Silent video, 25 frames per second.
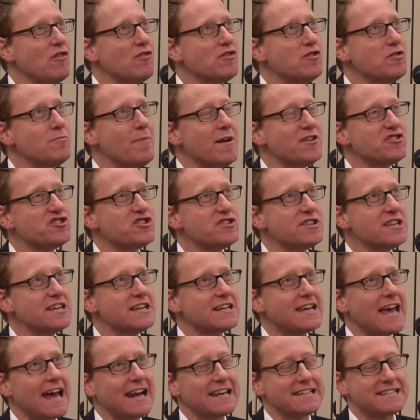You mentioned the
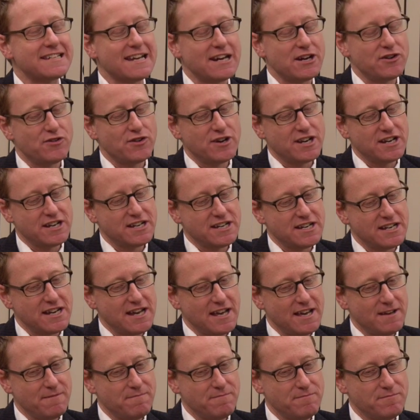egalitarian
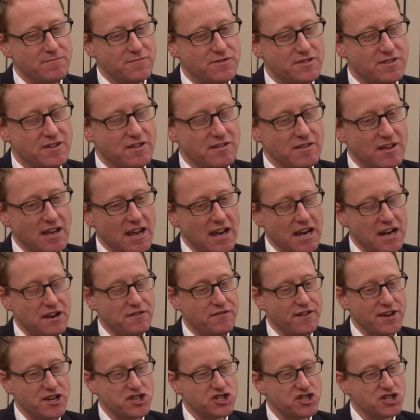
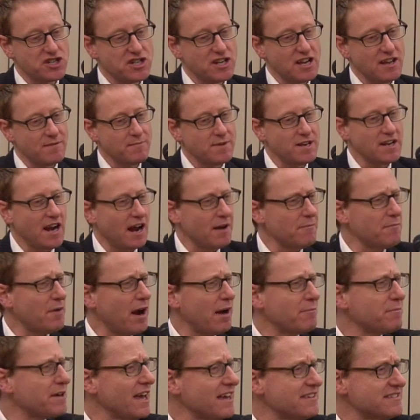innovation. I mean,
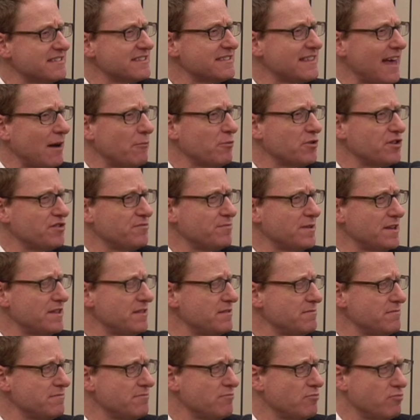I'm guessing that would have
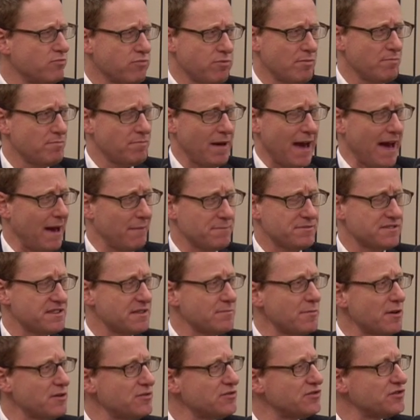been perhaps
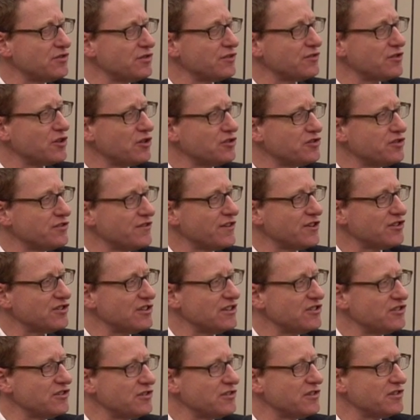the most sort of controversial
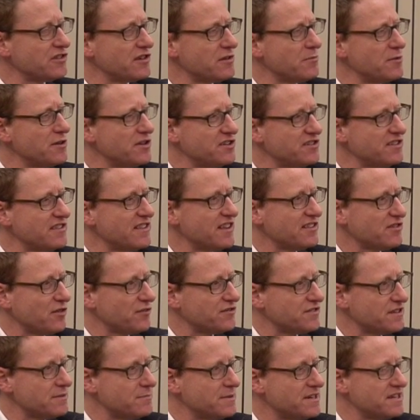issue in this community. There's
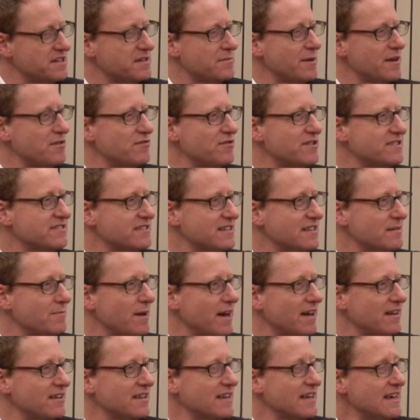obviously been a debate recently
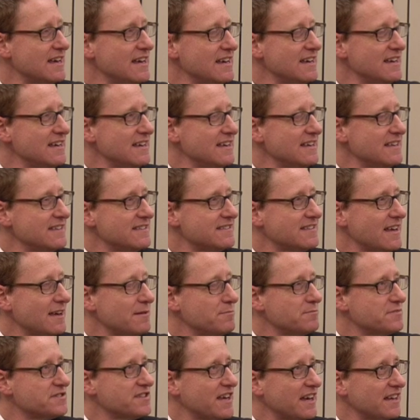about
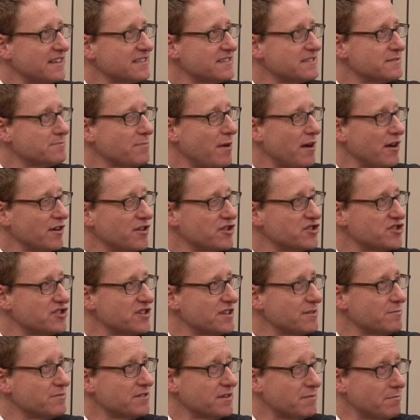same-sex
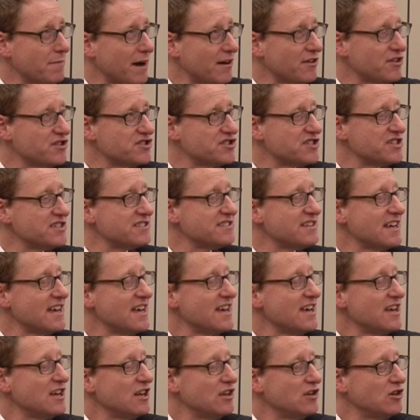partnerships and marriages.
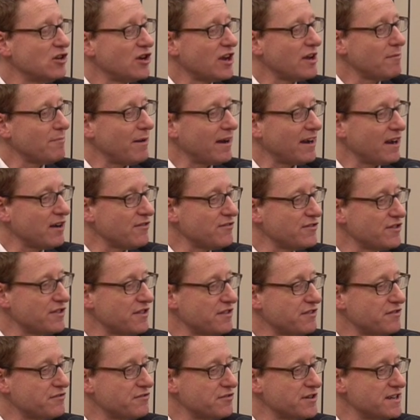Looking back over
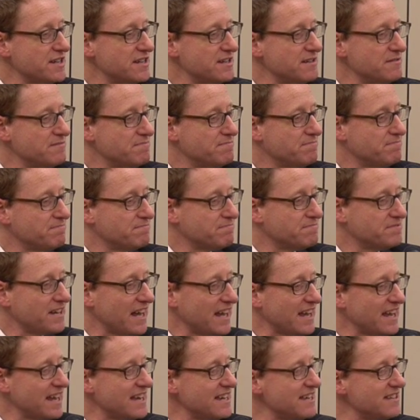the 3
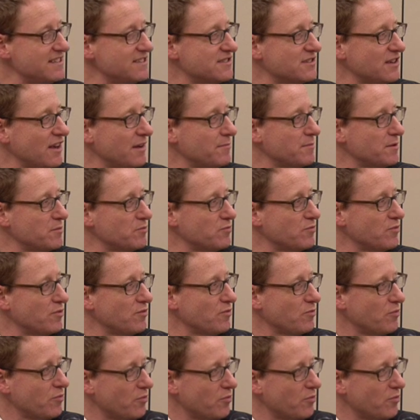decades, I mean,